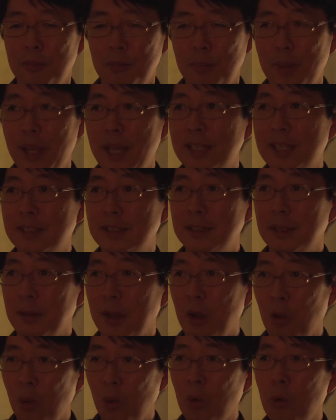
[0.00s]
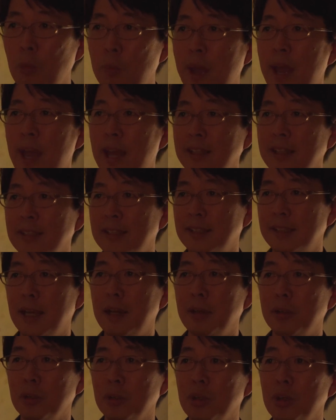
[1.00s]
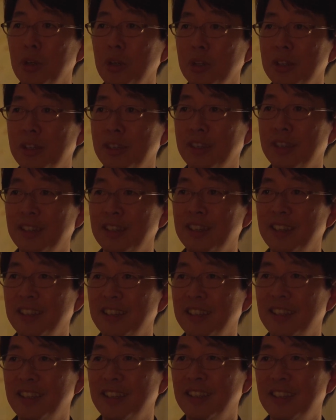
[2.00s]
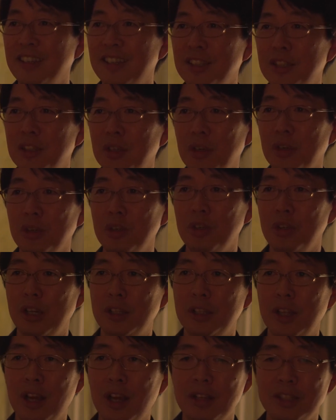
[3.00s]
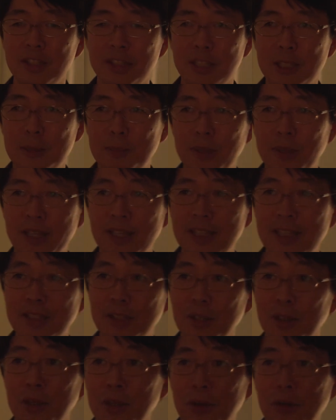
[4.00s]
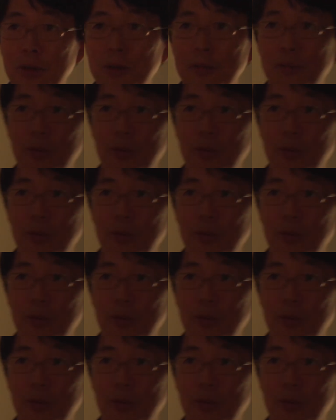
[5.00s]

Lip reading: makes the whole band sound good. So you're not just playing the solo